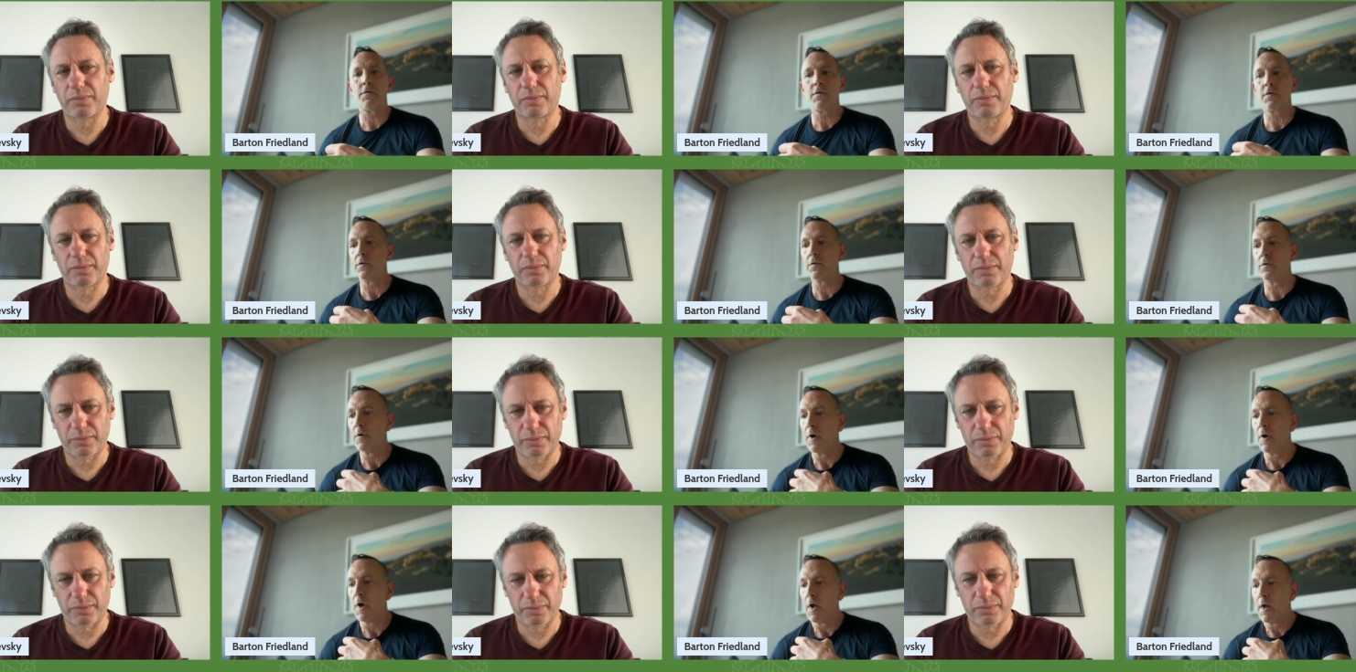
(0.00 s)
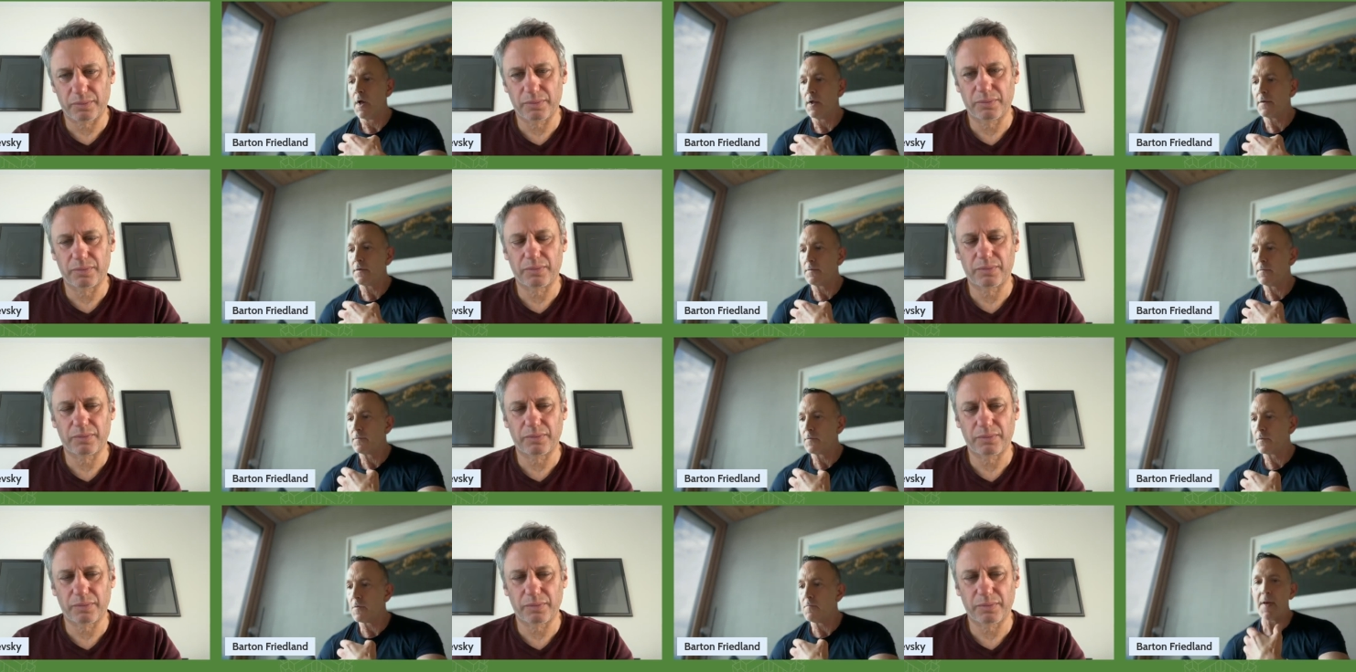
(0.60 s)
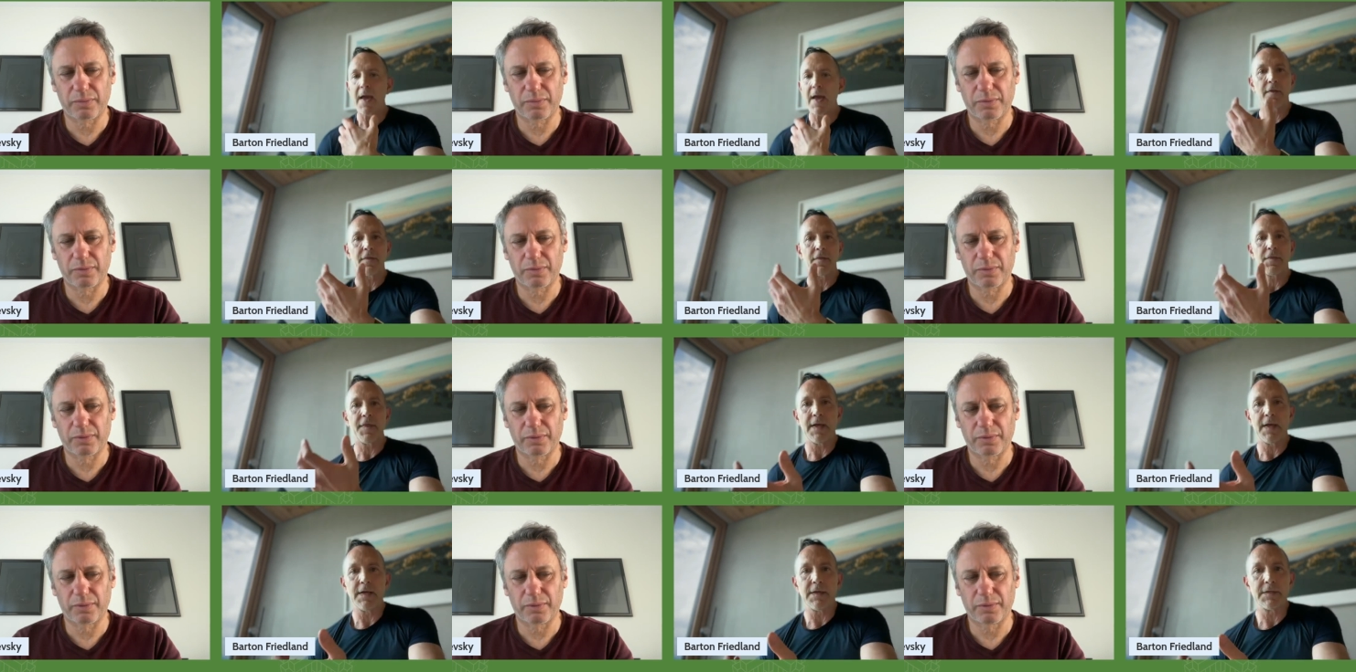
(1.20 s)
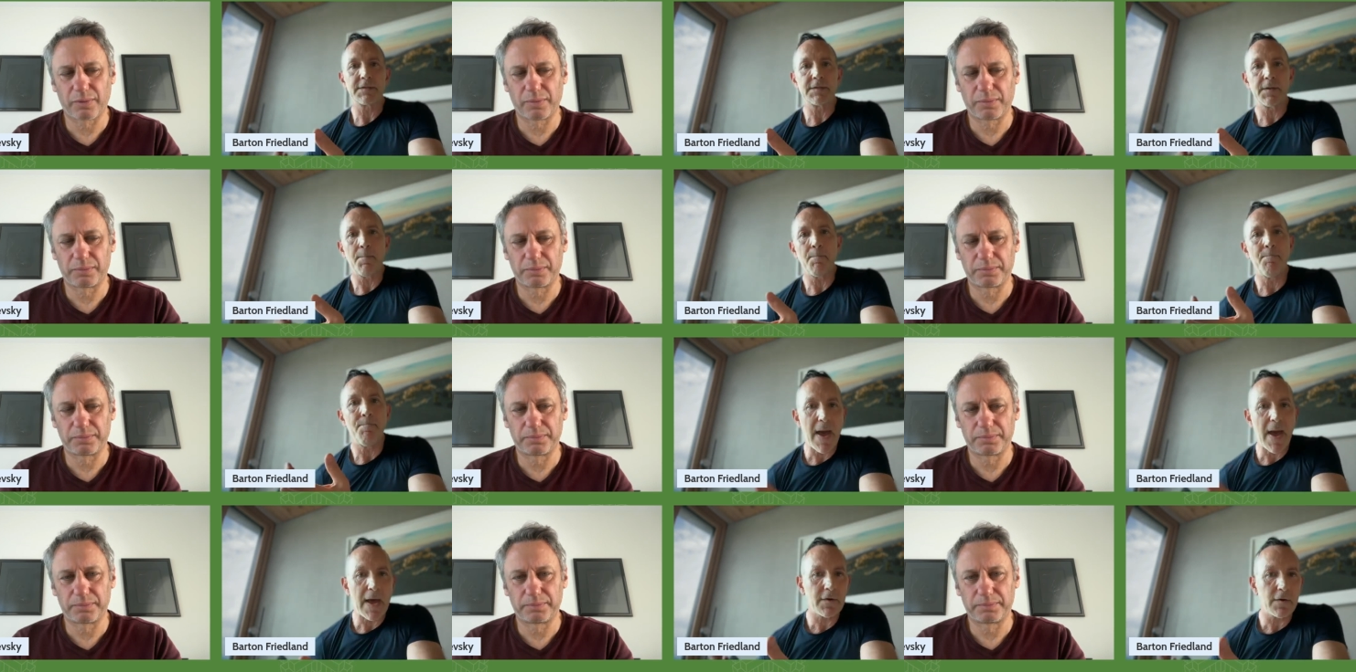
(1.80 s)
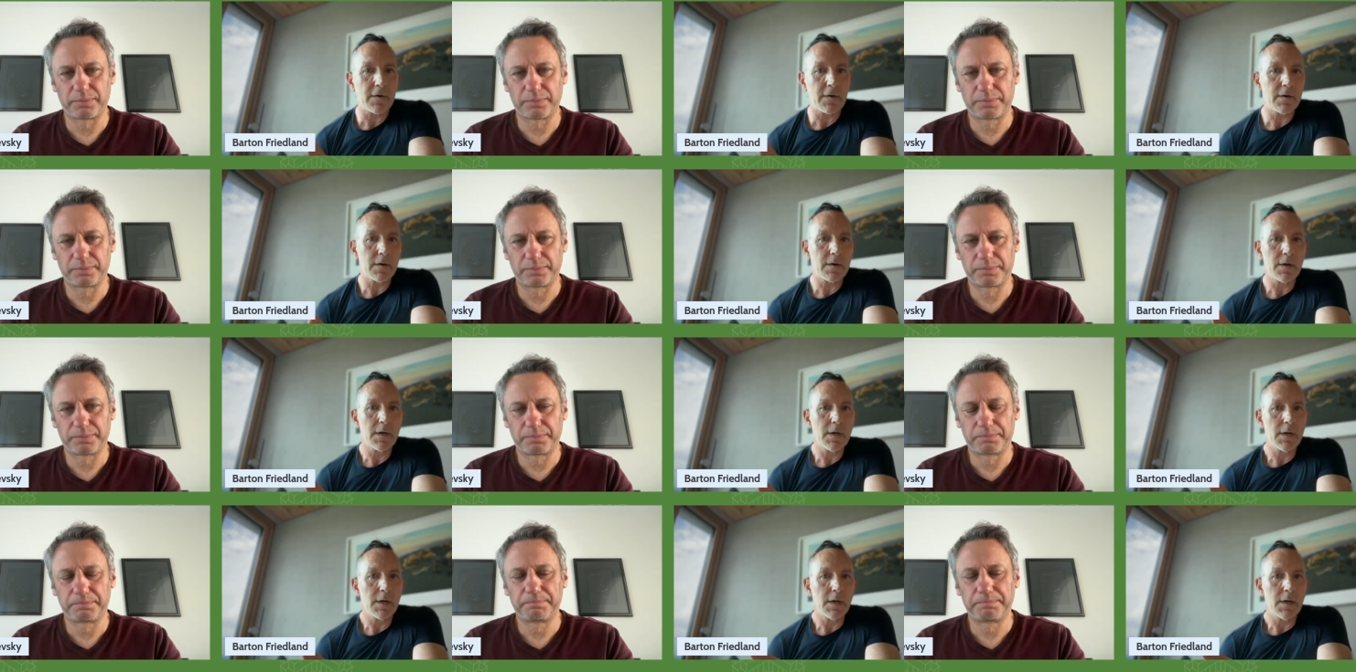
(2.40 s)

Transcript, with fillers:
Speaker 1: to to make things better,